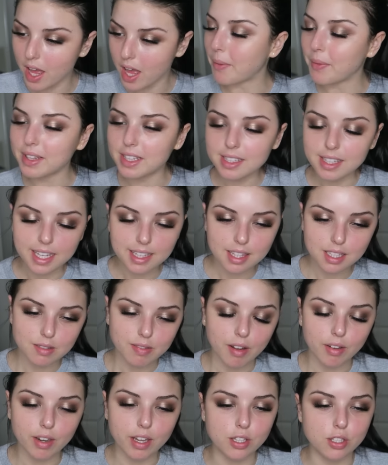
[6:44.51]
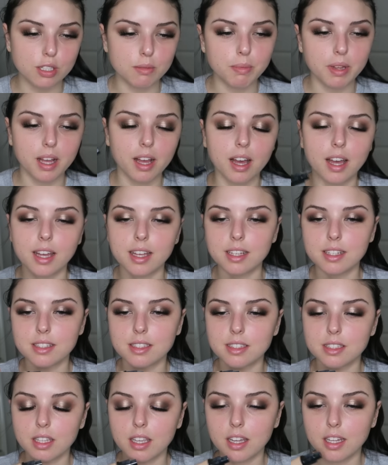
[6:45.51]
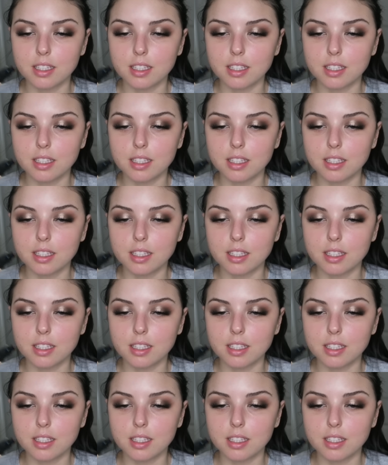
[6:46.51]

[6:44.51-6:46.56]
I really like this foundation because